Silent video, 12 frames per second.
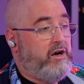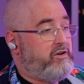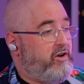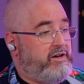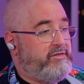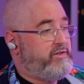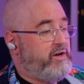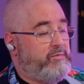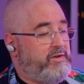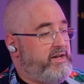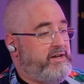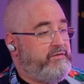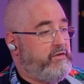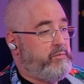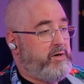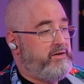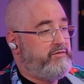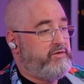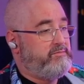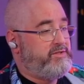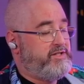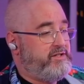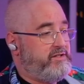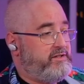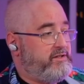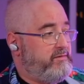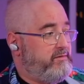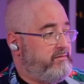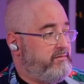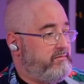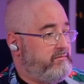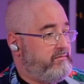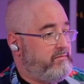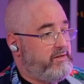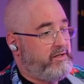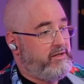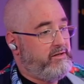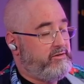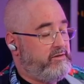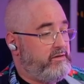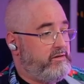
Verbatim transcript: I kind of don't want either one of them to, you know.